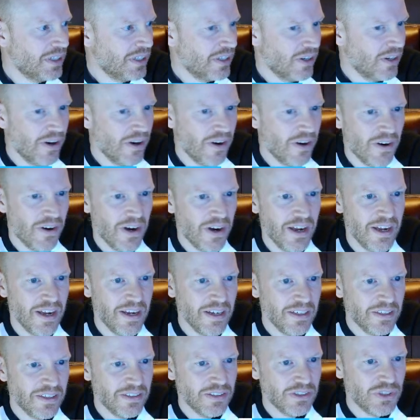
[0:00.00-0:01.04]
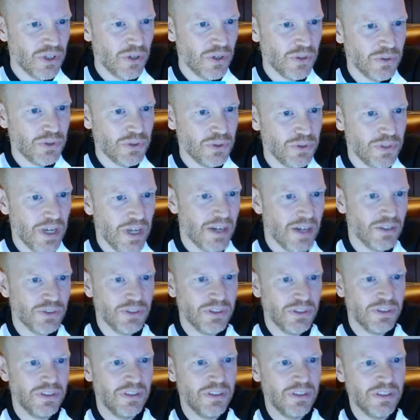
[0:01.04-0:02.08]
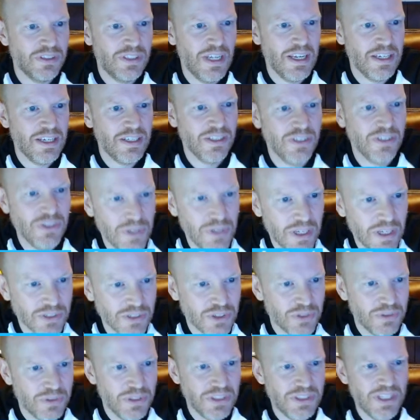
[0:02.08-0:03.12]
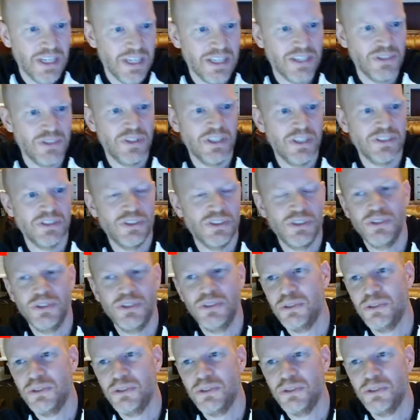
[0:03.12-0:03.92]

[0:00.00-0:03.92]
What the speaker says: All right, so 2000 is taken, 2003 is taken, 2002.